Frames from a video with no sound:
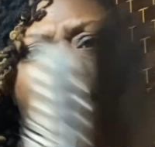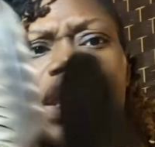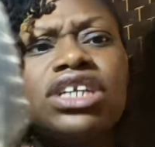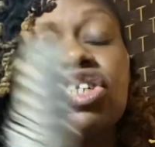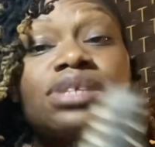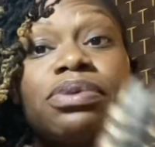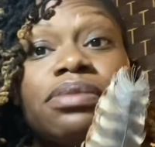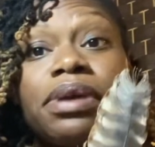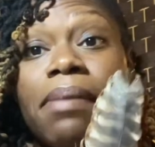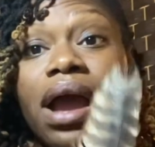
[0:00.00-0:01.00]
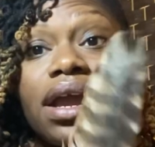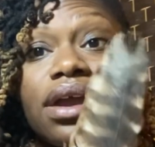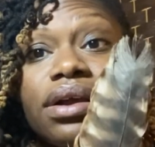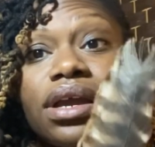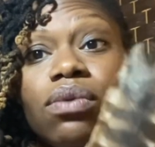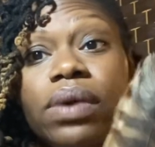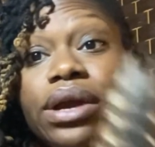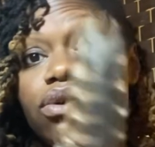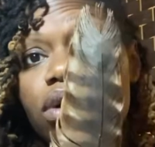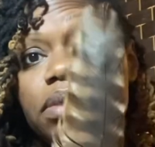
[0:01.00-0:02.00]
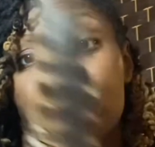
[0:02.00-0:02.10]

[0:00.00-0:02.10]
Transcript: and just put them in my area where normally